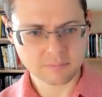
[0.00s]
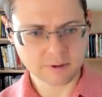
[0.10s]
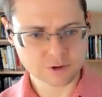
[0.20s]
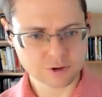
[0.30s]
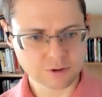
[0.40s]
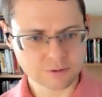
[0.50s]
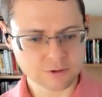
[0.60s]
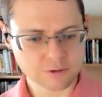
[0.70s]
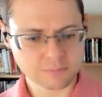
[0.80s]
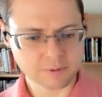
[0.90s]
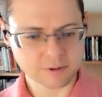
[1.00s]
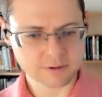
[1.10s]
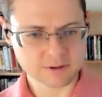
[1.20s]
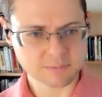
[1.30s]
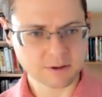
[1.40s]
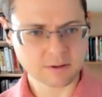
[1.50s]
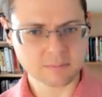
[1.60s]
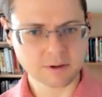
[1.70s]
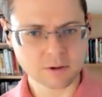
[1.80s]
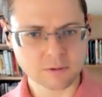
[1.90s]
Make sure that you participate,
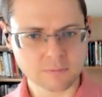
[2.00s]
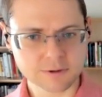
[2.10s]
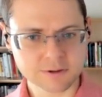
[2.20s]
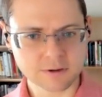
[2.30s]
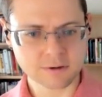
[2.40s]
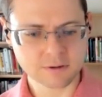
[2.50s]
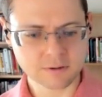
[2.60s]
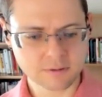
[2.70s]
make your voice heard.